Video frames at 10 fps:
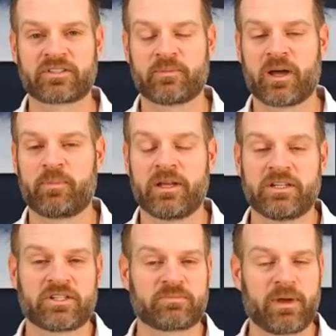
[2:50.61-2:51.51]
in my
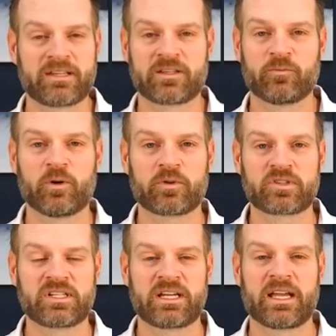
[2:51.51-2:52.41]
opinion, just based on what we're
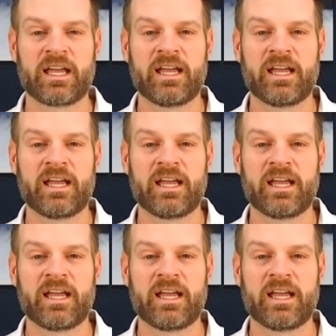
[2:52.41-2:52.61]
seeing.